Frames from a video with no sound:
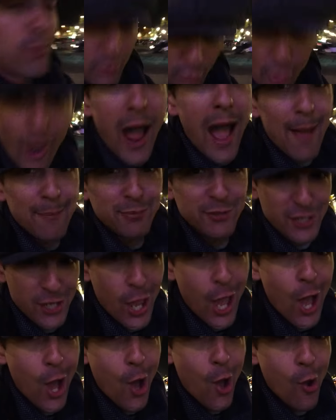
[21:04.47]
props,
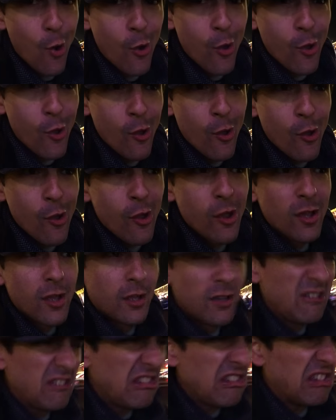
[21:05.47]
yo.
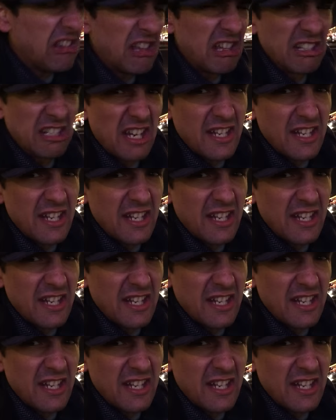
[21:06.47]
Ugh,